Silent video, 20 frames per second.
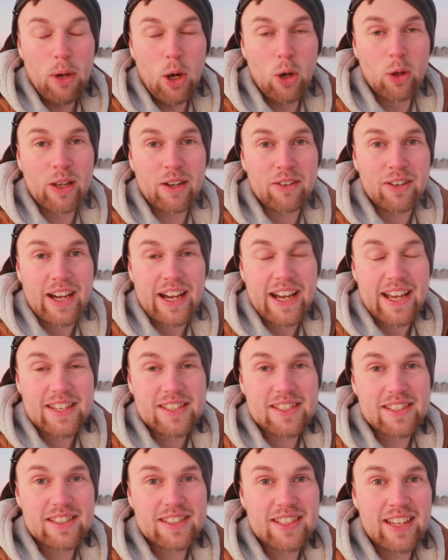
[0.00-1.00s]

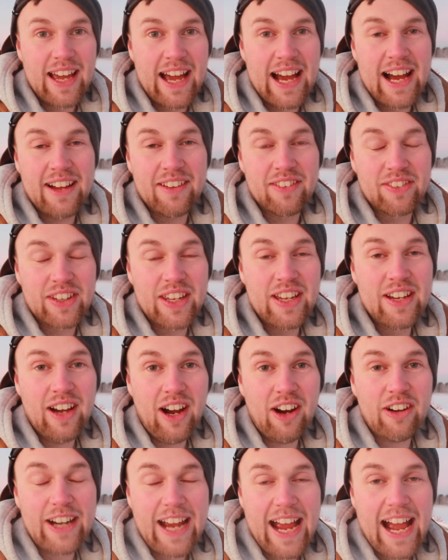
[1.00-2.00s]
polarized, and
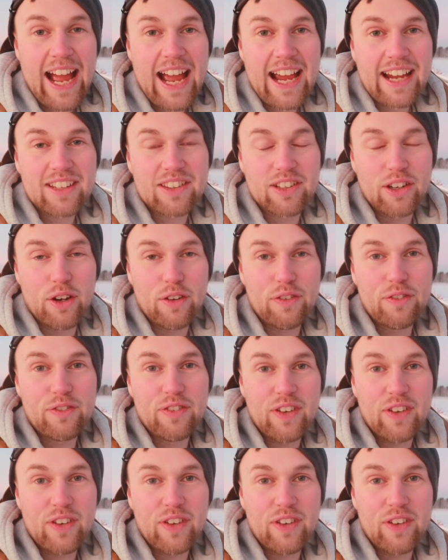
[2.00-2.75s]
our act of